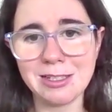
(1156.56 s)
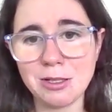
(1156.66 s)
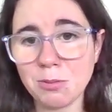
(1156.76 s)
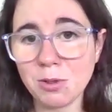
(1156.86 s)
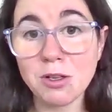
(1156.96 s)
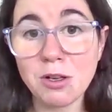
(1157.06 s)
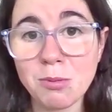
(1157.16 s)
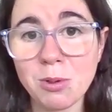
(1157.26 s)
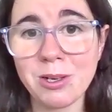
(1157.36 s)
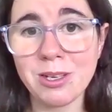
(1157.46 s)
Do you want to know
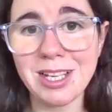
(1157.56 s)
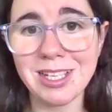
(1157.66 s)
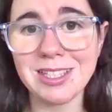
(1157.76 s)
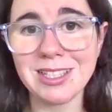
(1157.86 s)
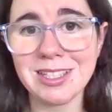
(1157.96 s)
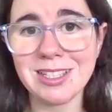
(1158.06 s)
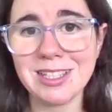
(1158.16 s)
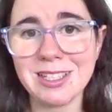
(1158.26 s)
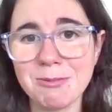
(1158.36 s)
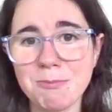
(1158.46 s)
what it is?
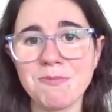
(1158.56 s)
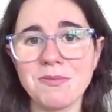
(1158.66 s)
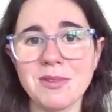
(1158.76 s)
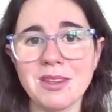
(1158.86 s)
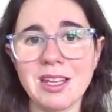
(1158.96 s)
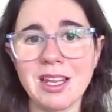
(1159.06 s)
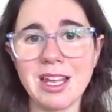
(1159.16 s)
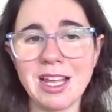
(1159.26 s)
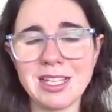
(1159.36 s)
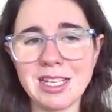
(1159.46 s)

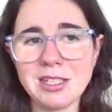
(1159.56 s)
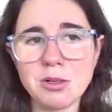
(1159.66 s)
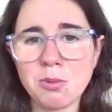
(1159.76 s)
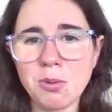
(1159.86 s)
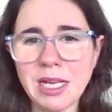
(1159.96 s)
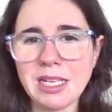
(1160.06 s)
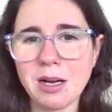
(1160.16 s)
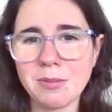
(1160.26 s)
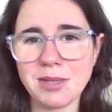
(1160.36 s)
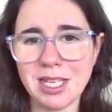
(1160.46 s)
It's to wake up